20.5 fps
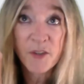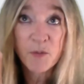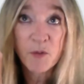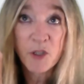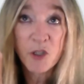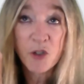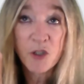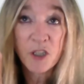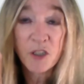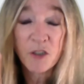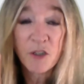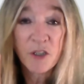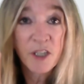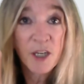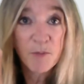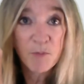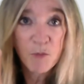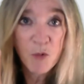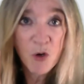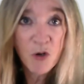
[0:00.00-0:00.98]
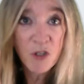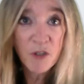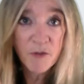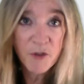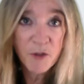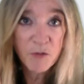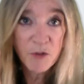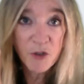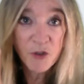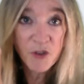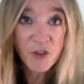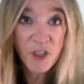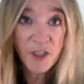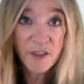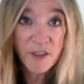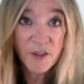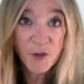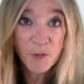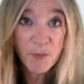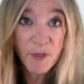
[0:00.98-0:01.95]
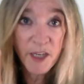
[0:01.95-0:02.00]
is where you can look up more of the roots on
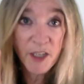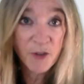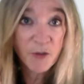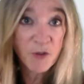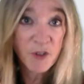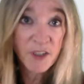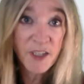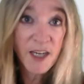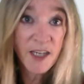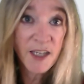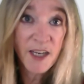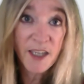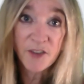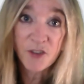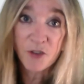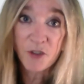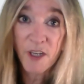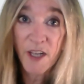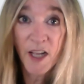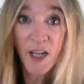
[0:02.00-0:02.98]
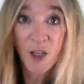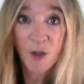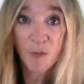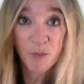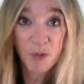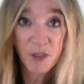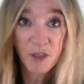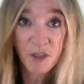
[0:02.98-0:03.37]
this page for a little extra help.